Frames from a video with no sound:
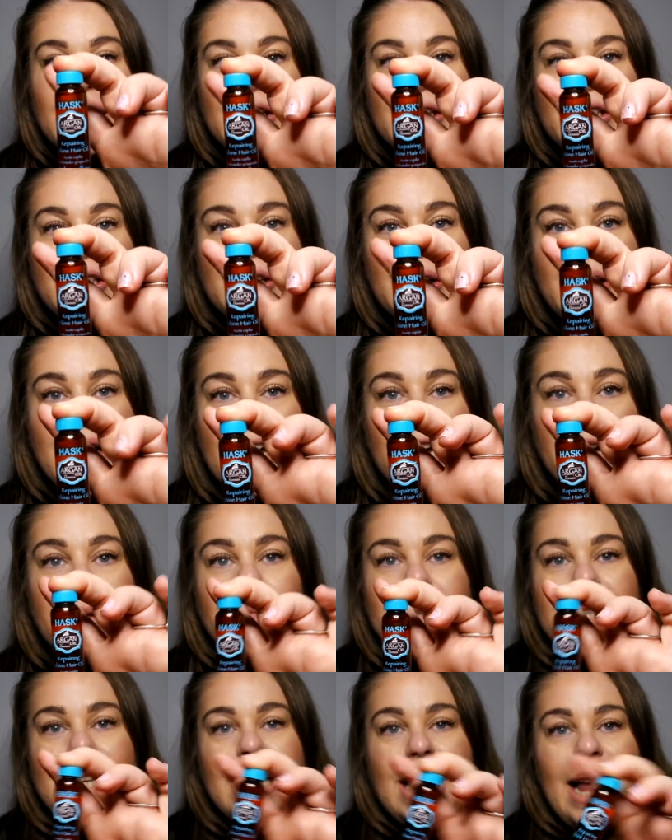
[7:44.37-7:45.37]
So it
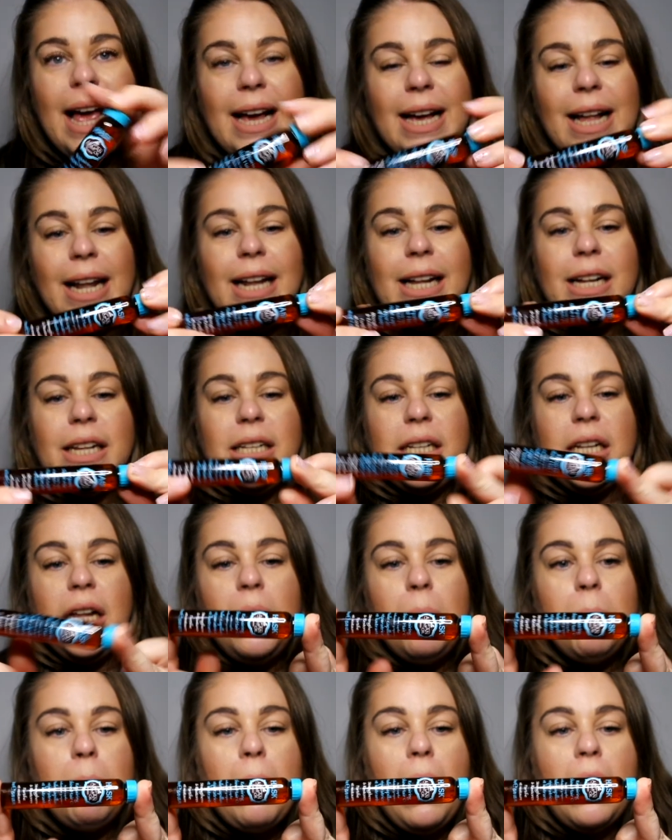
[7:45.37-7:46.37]
comes in like a
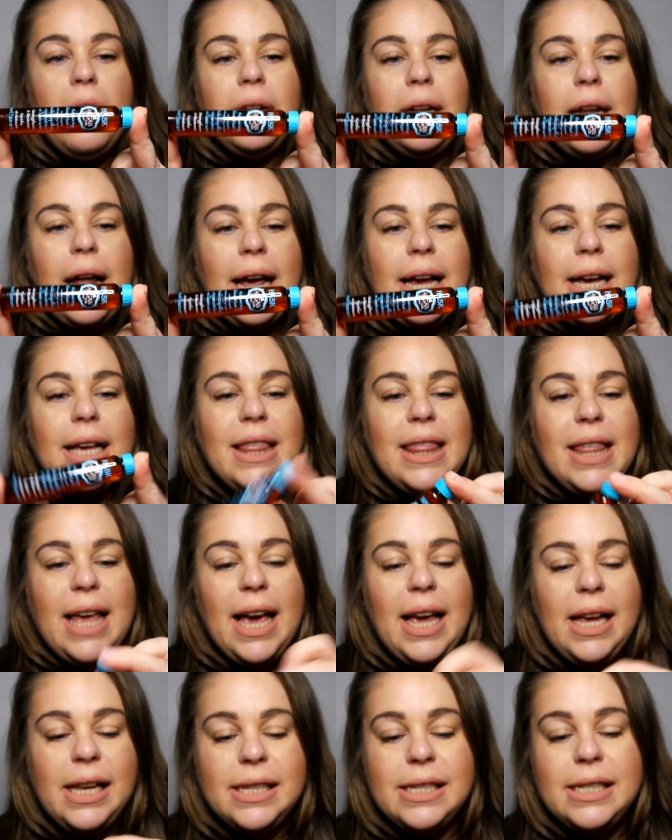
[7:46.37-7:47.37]
little bottle like
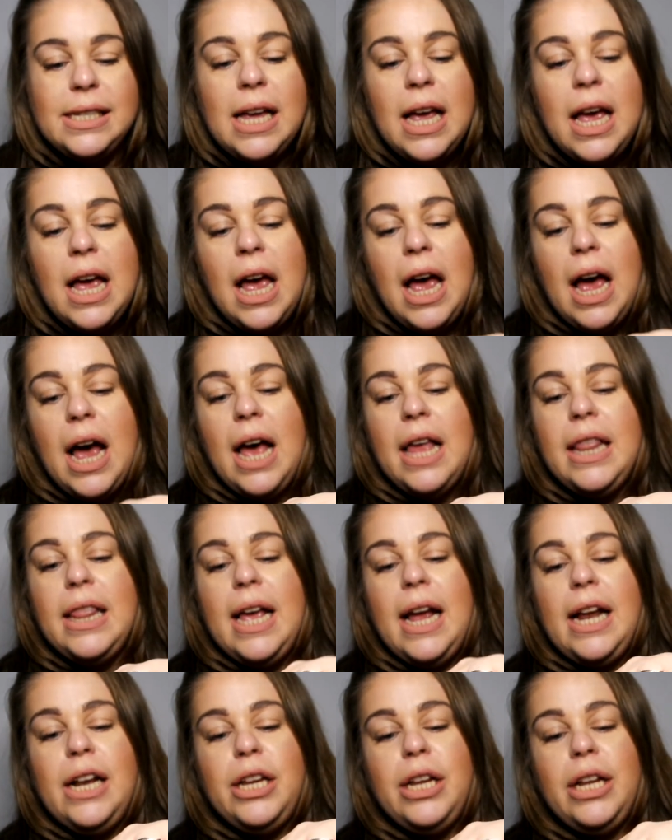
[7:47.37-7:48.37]
this, and
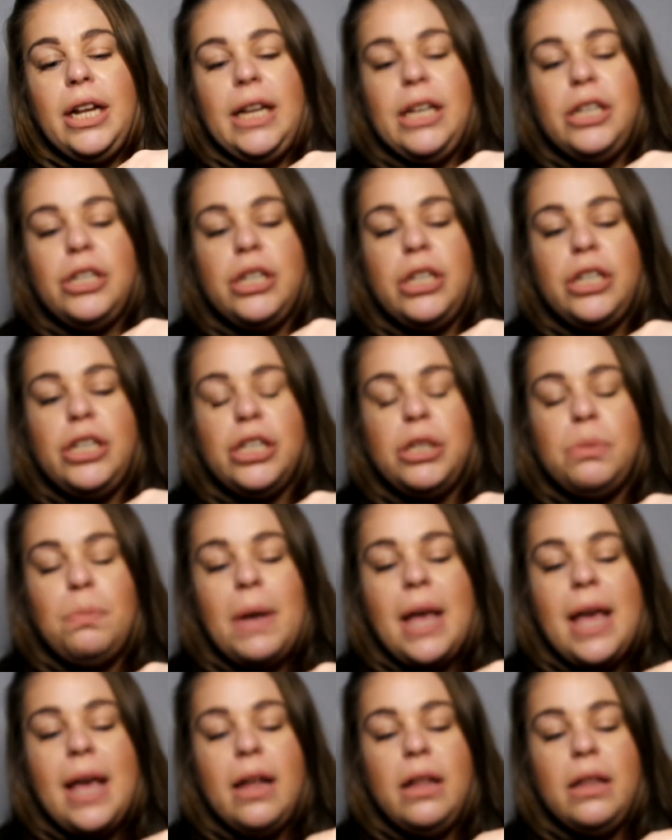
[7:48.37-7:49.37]
then you literally just
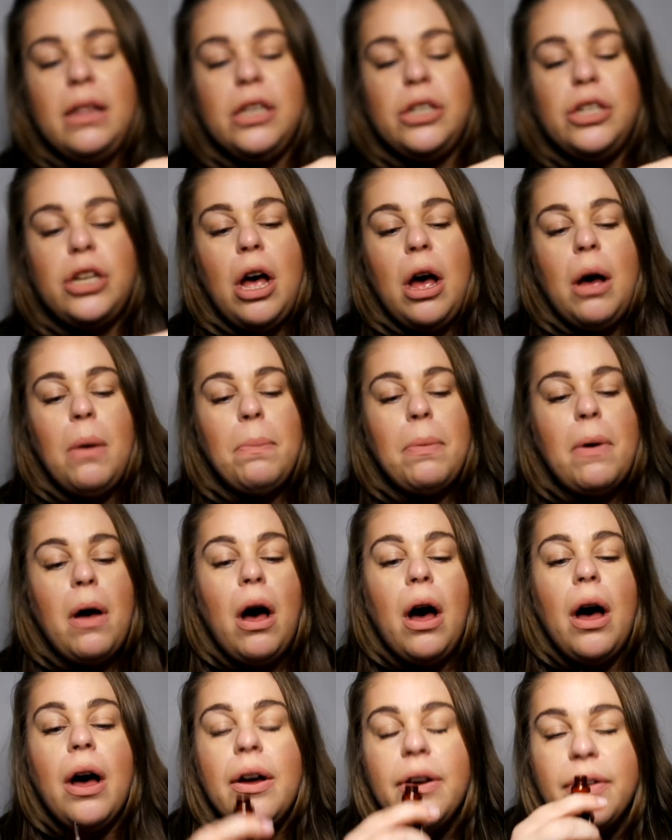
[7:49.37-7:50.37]
peel the top
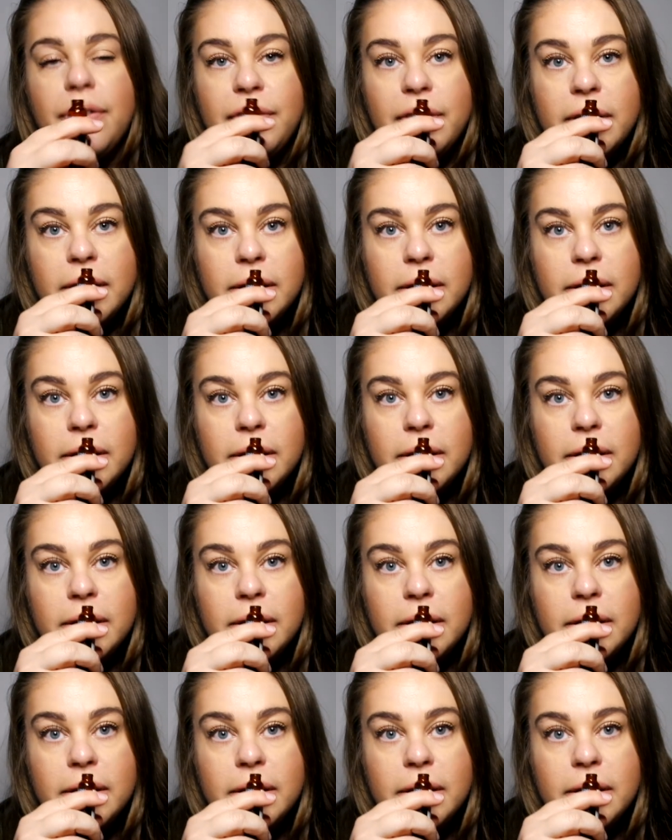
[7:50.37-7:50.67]
off.